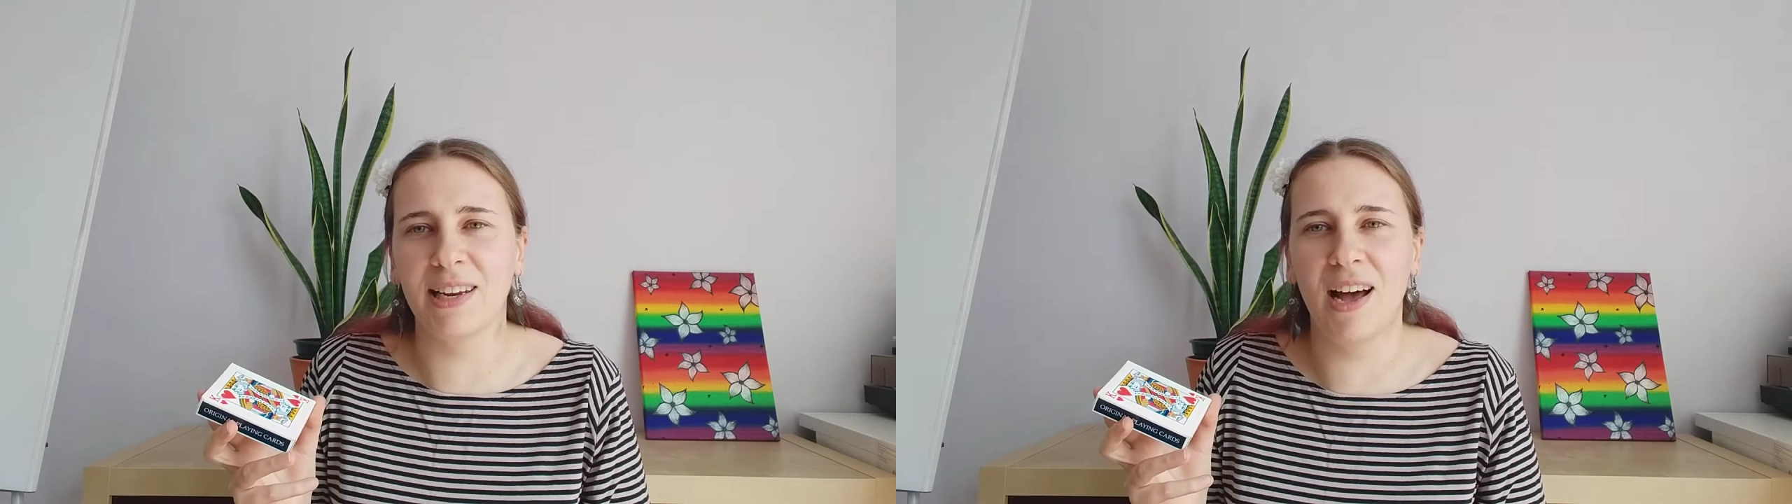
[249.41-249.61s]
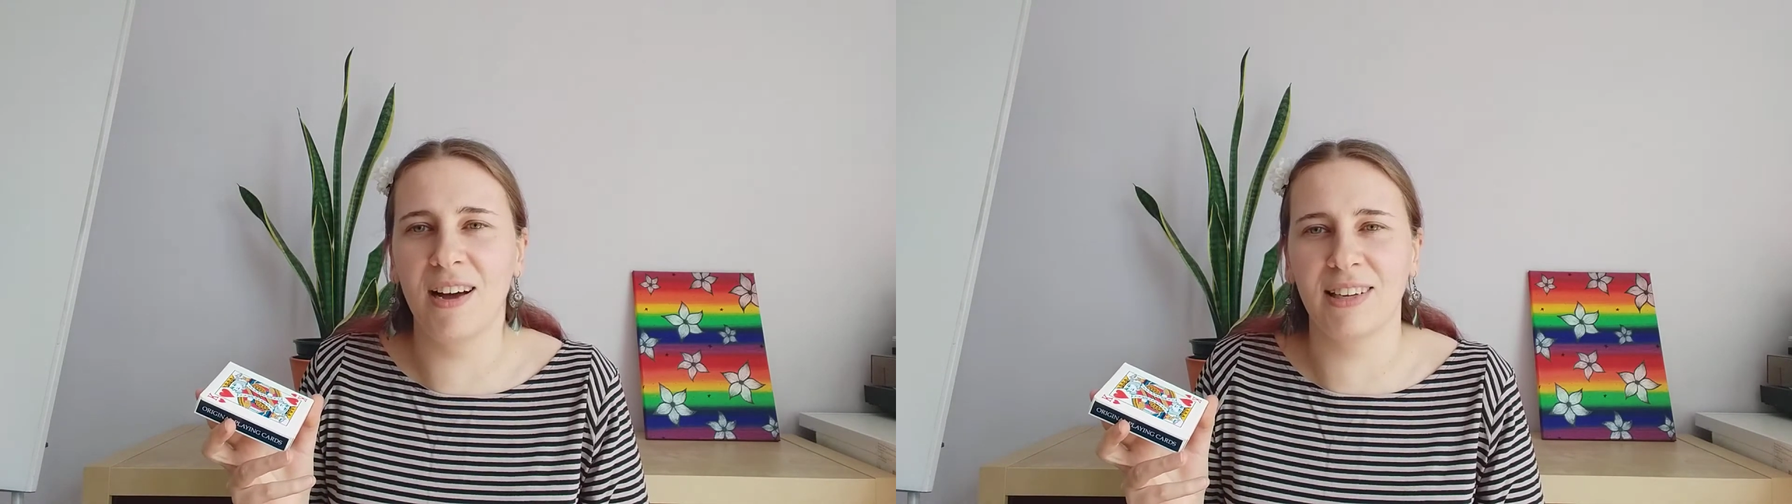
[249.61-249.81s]

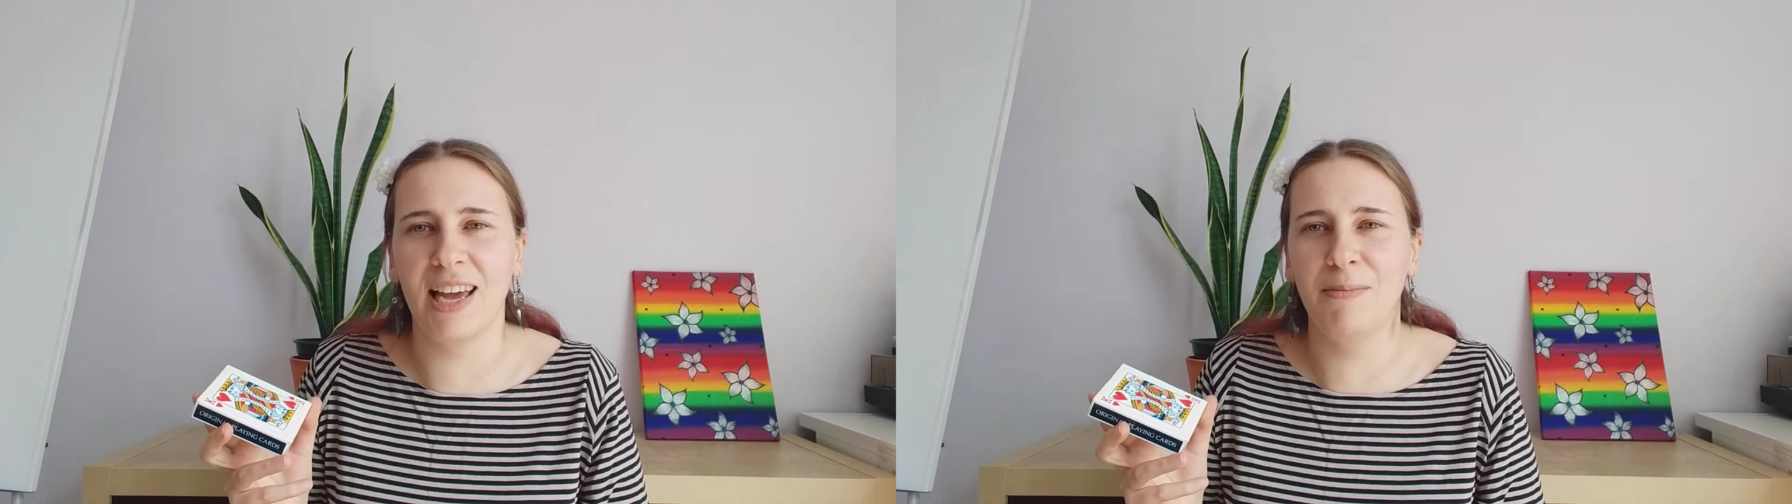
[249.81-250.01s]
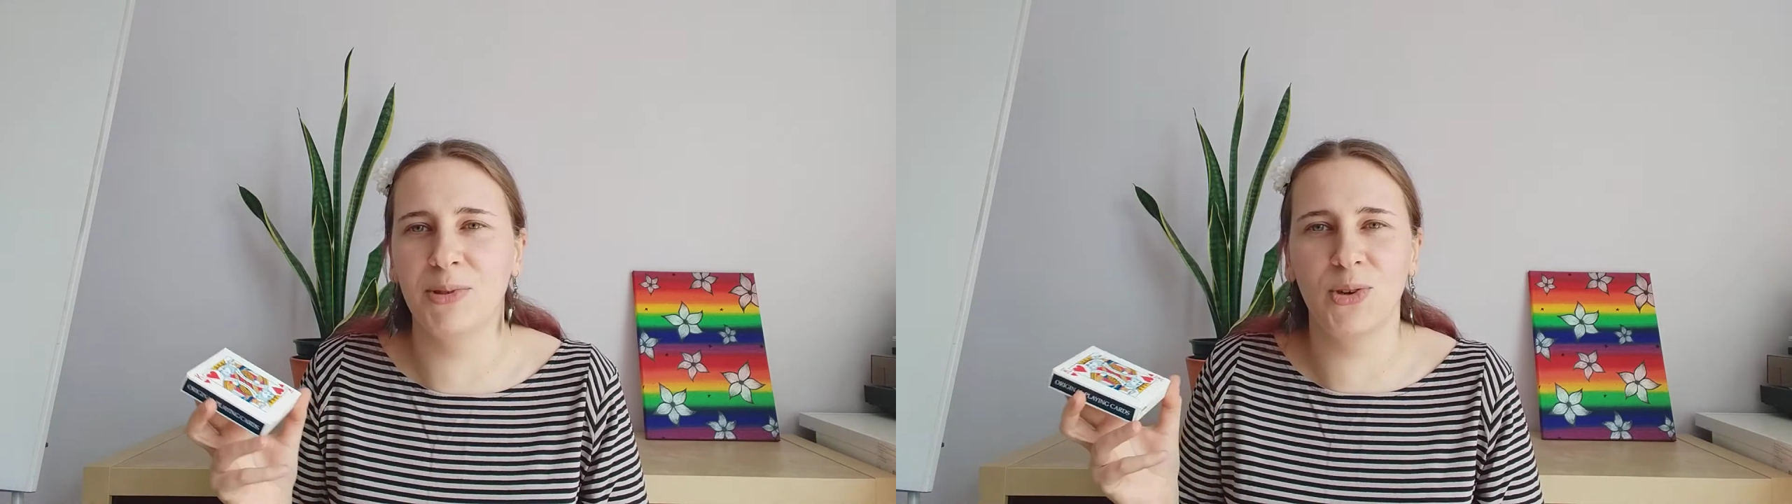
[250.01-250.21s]
card
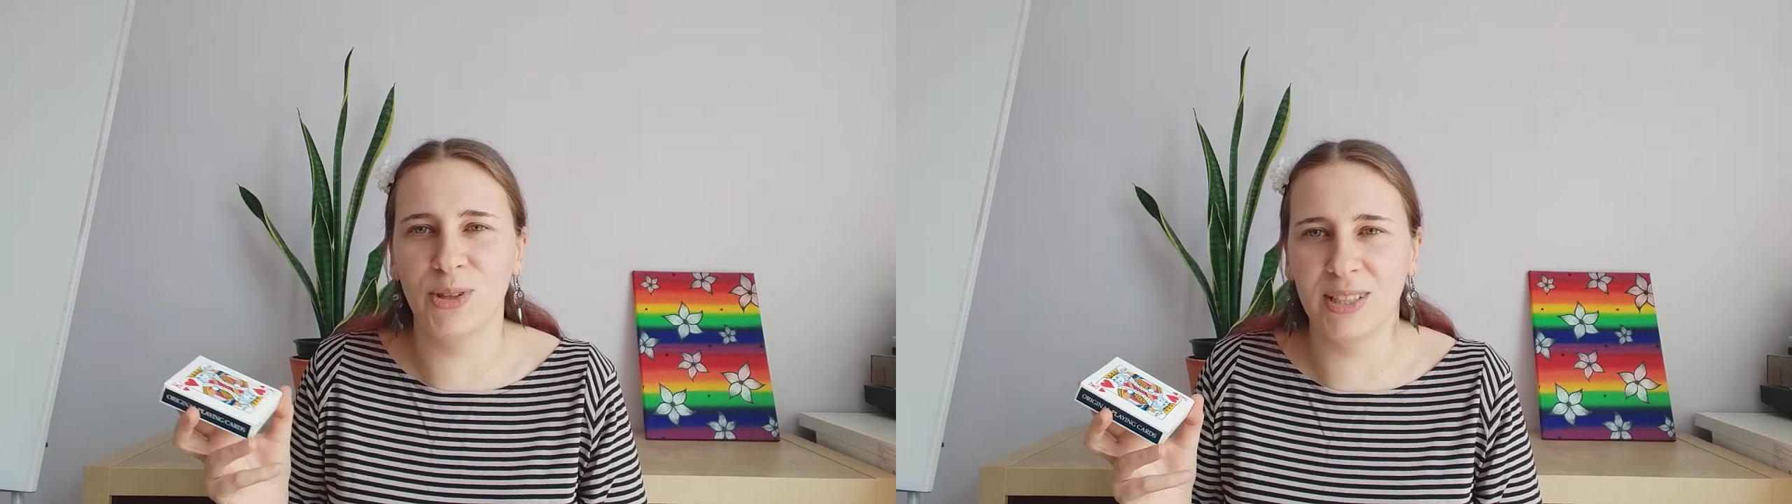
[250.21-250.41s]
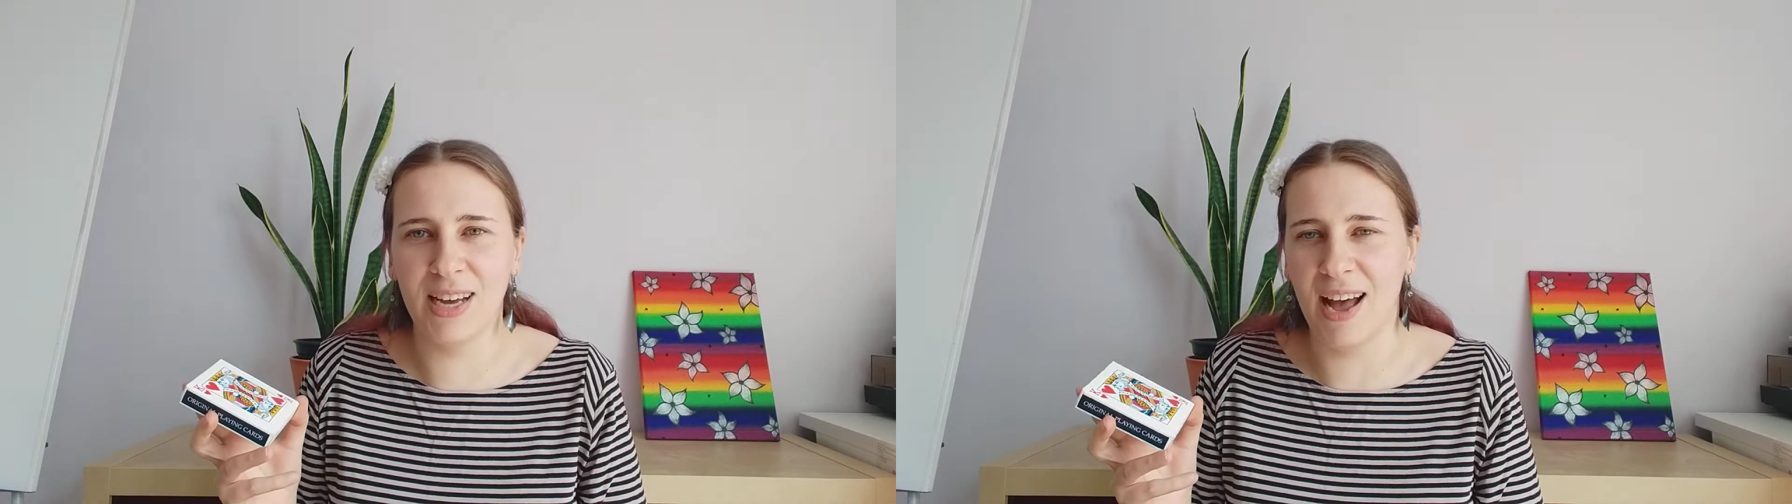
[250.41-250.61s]
games all
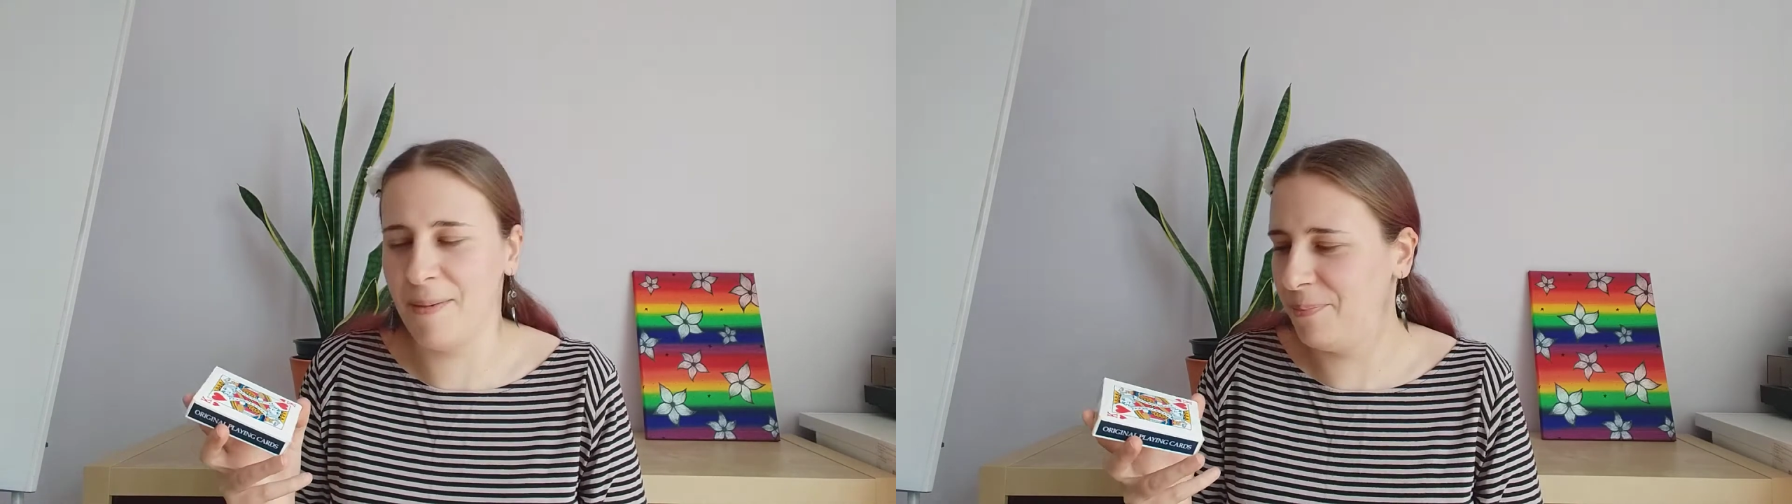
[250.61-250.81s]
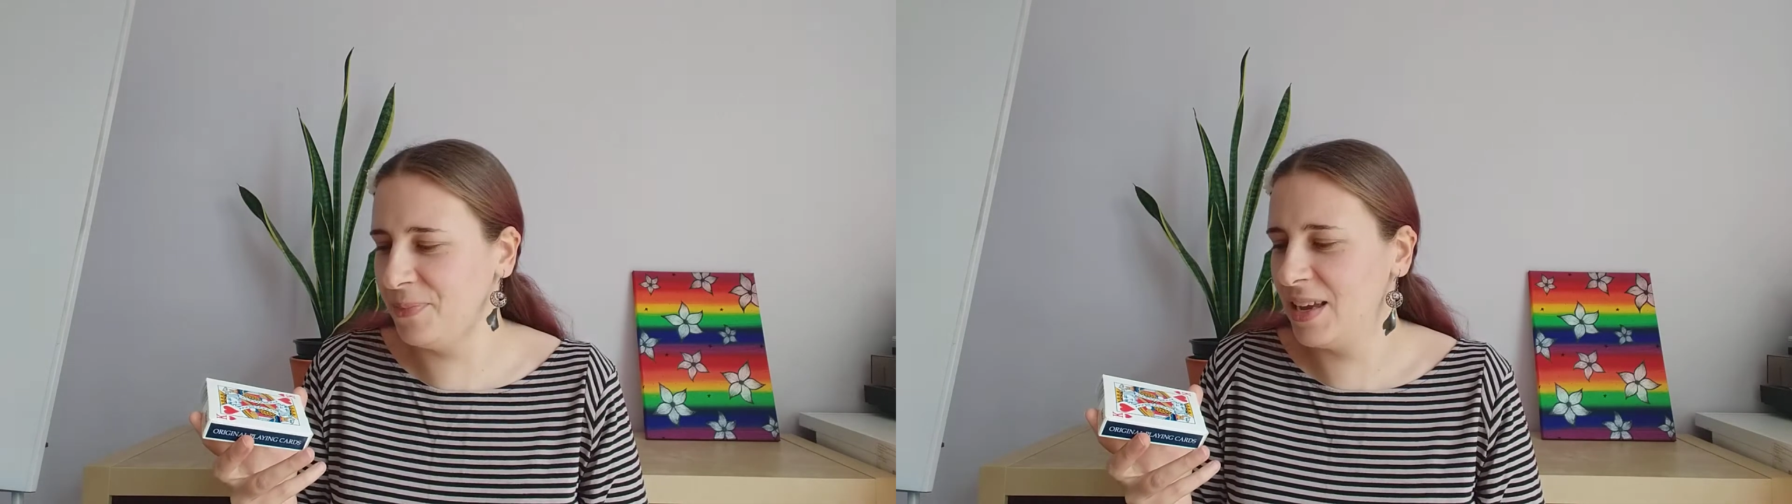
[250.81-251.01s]
the time.